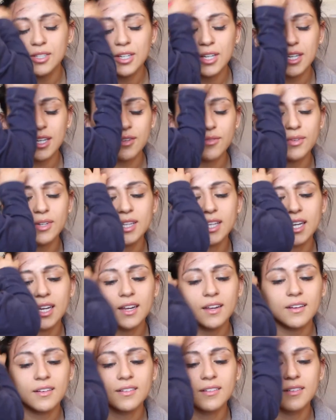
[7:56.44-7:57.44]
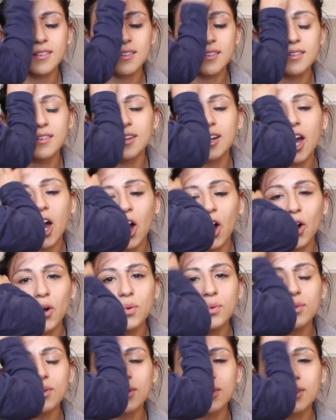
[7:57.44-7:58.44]
you couldn't really
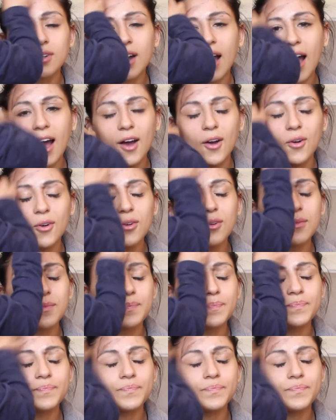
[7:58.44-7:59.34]
know how.